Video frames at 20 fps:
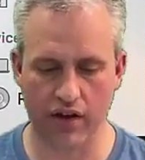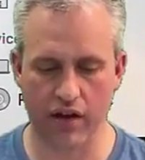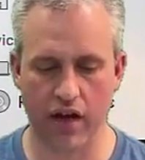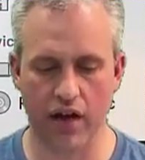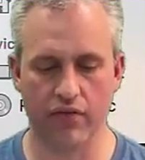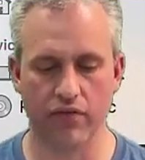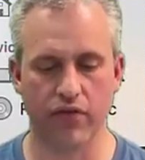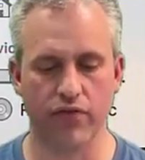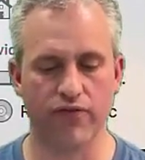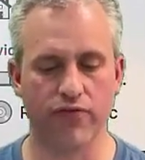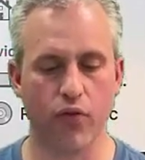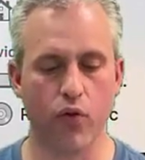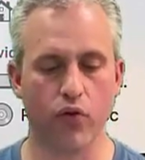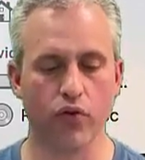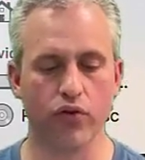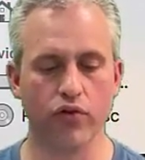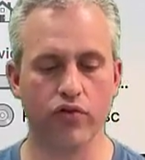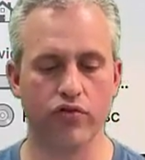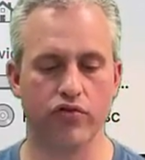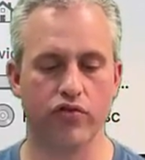kind of a
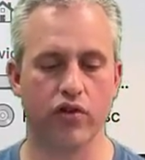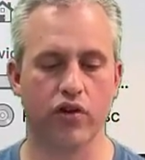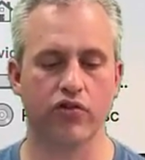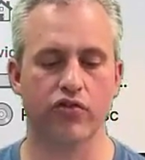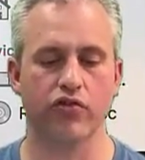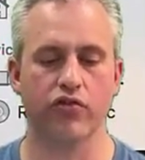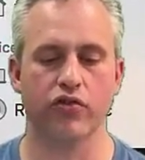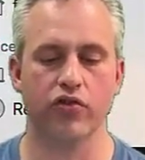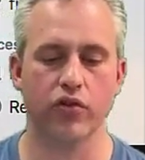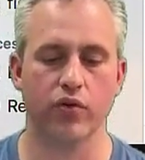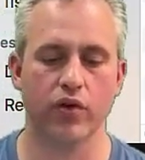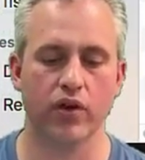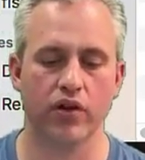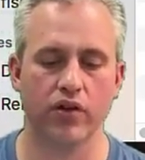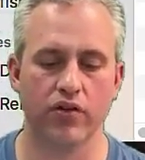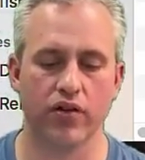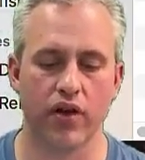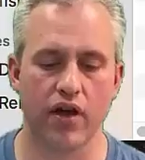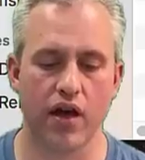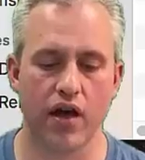folder structure to it.